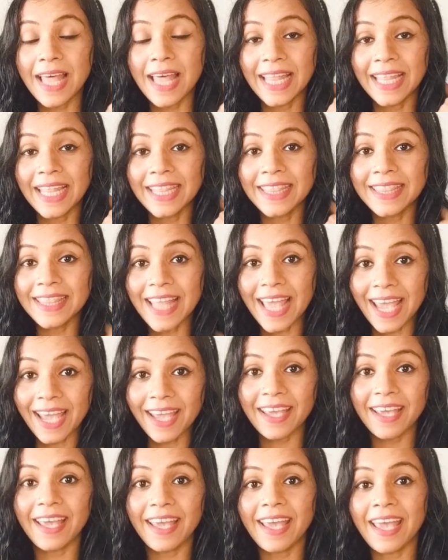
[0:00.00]

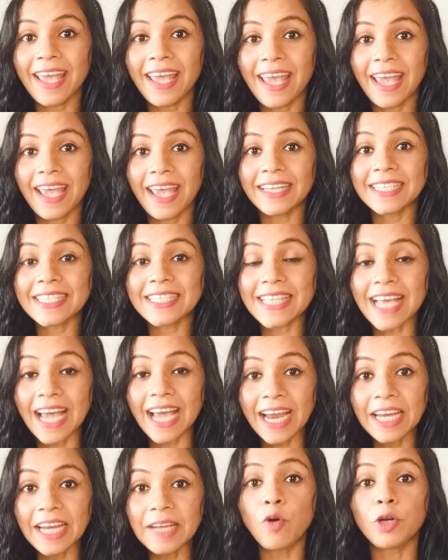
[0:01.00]
neck and
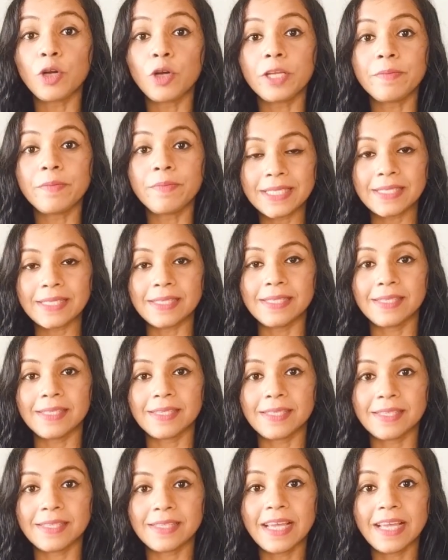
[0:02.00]
side body
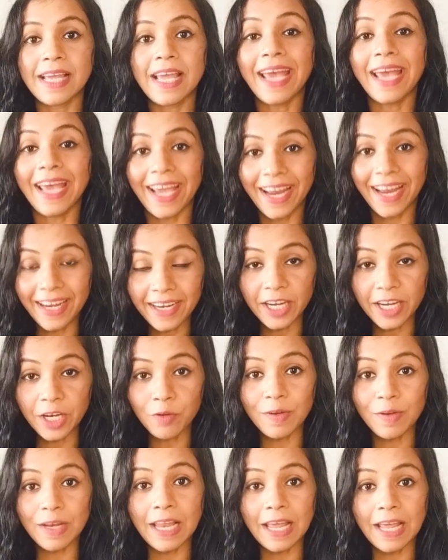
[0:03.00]
muscles, and it
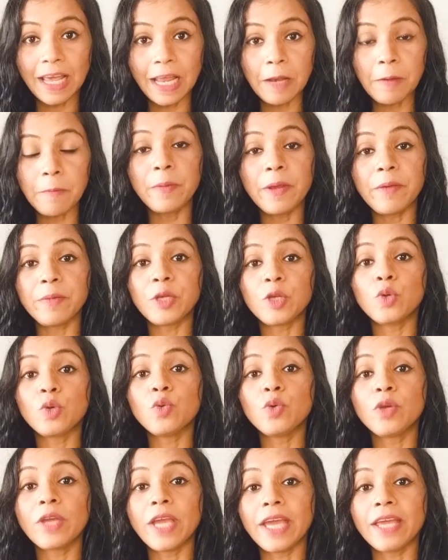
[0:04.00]
will help baby
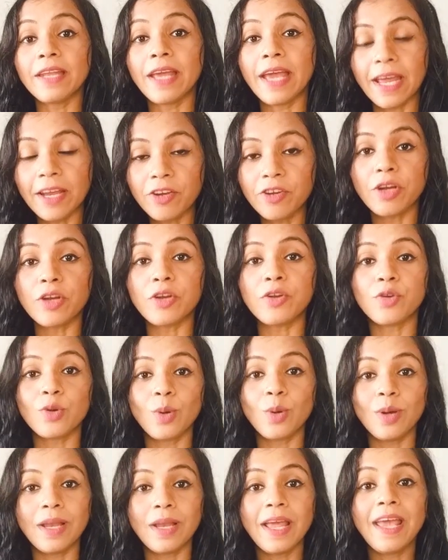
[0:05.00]
to gain head
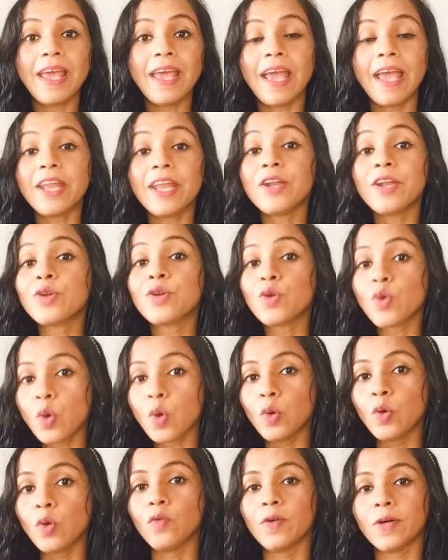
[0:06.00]
control and
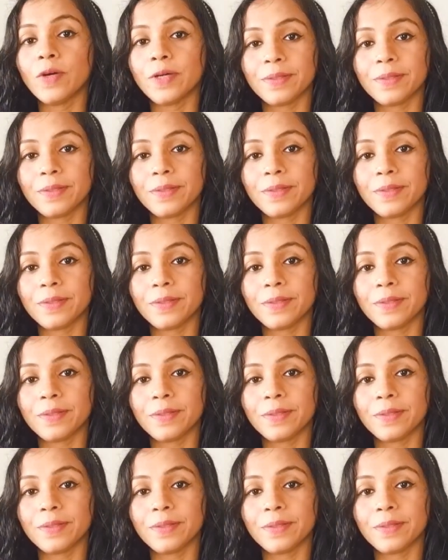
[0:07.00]
roll over.